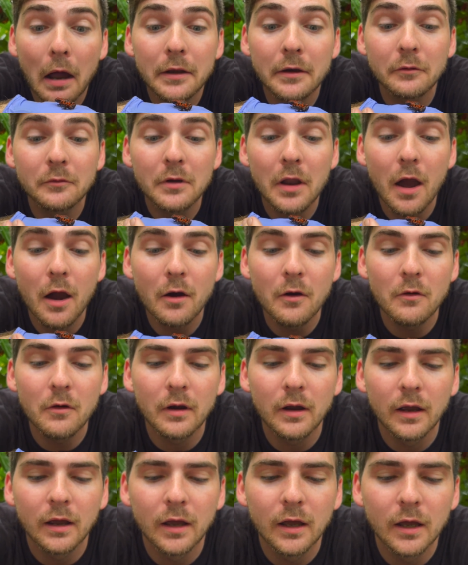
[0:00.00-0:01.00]
I don't know.
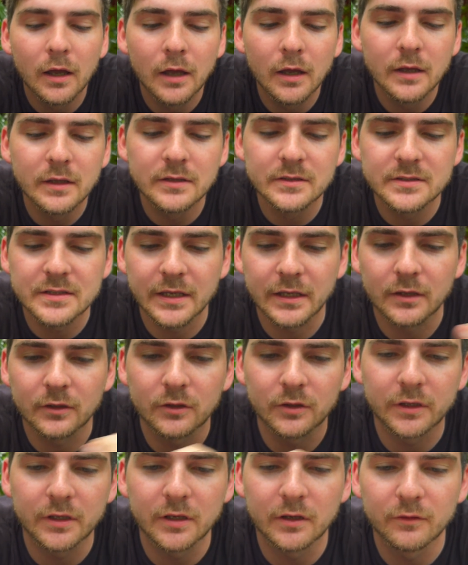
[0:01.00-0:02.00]
Take a
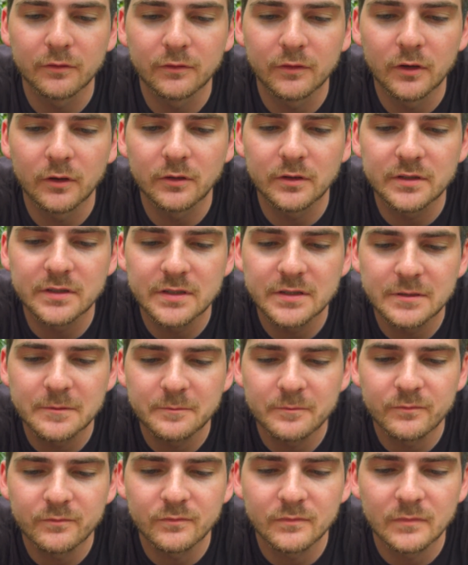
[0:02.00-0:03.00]
look here, folks.
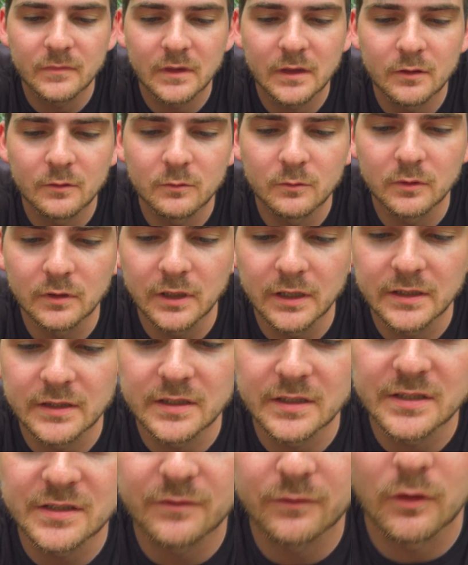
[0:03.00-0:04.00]
Let
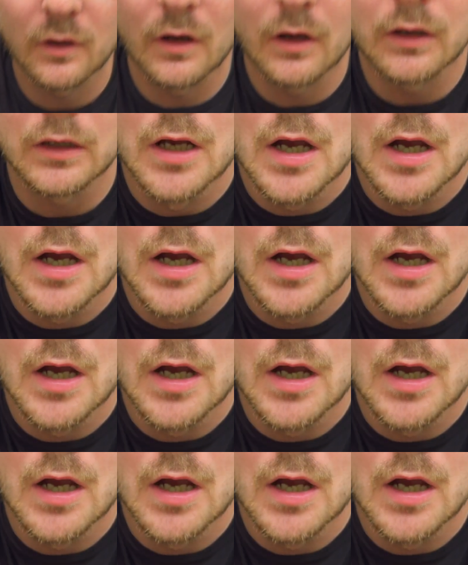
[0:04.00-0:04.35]
this frog.